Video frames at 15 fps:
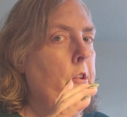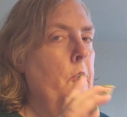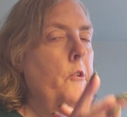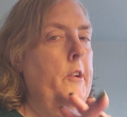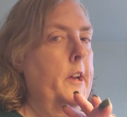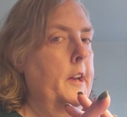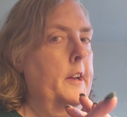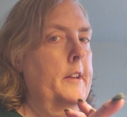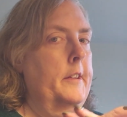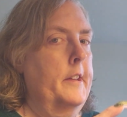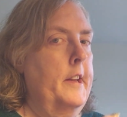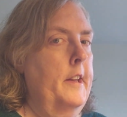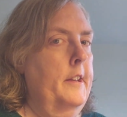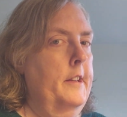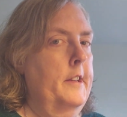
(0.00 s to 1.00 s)
learning
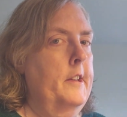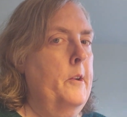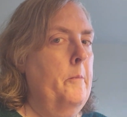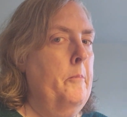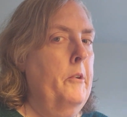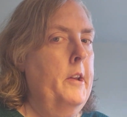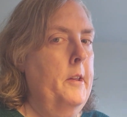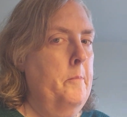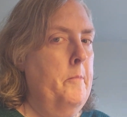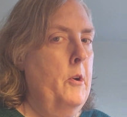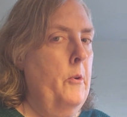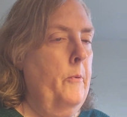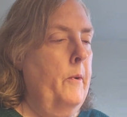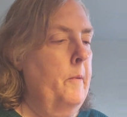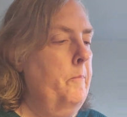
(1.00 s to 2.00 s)
this, so please
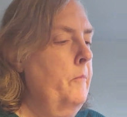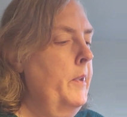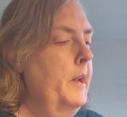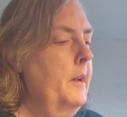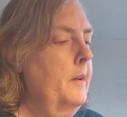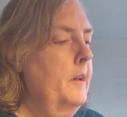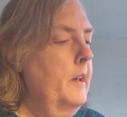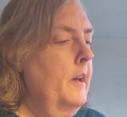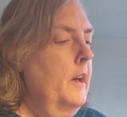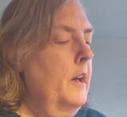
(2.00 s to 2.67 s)
bear with me.